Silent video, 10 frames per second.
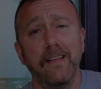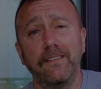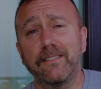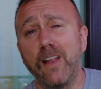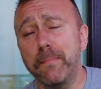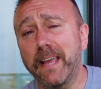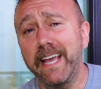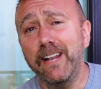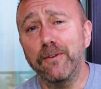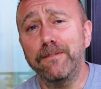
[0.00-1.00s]
Does climbing a
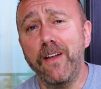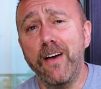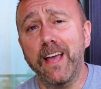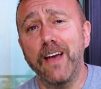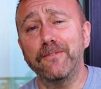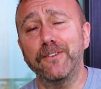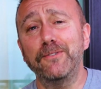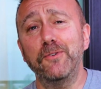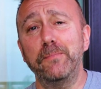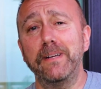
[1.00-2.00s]
hill or flying over a
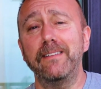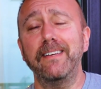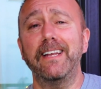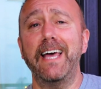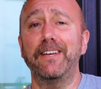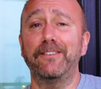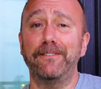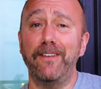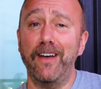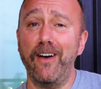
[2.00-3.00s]
tall building allow you to
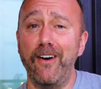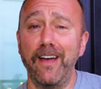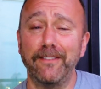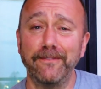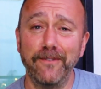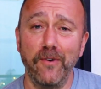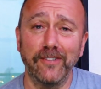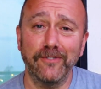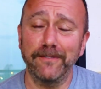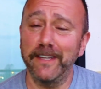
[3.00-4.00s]
fly higher than
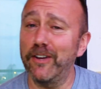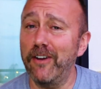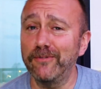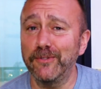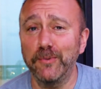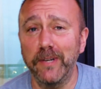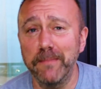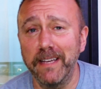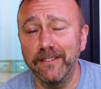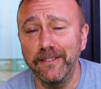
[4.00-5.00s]
400 feet or 120
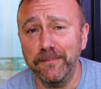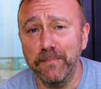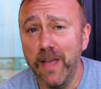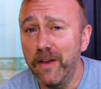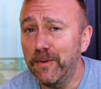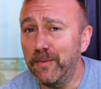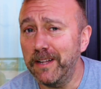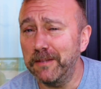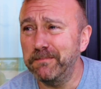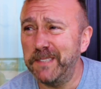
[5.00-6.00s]
meters?
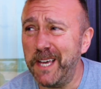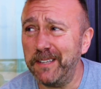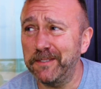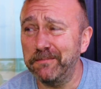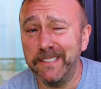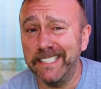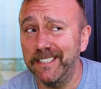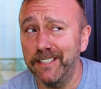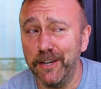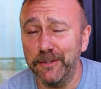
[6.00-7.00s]
Well, yes
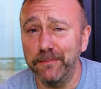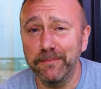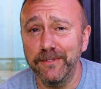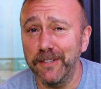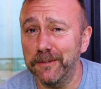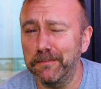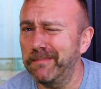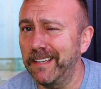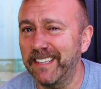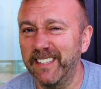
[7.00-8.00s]
and no. So
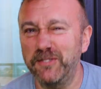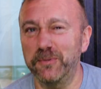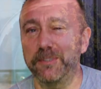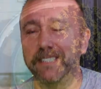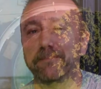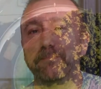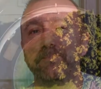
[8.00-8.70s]
let's get it sorted.